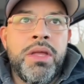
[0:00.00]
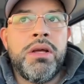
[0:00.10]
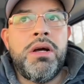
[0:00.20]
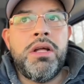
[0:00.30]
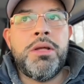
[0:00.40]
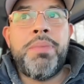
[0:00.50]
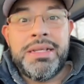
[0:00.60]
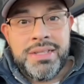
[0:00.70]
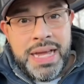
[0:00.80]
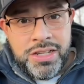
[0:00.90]
The best
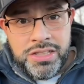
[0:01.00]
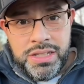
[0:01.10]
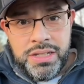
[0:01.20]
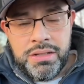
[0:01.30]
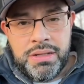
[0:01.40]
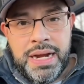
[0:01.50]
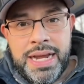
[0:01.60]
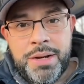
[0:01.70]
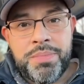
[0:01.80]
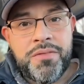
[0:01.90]
analogy that I
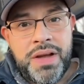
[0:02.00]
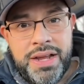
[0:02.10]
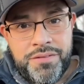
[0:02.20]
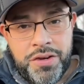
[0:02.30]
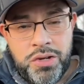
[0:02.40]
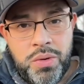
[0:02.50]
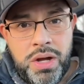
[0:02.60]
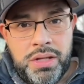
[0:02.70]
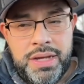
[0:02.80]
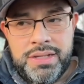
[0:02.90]
can provide for you all
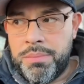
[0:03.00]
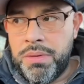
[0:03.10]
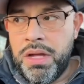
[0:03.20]
is,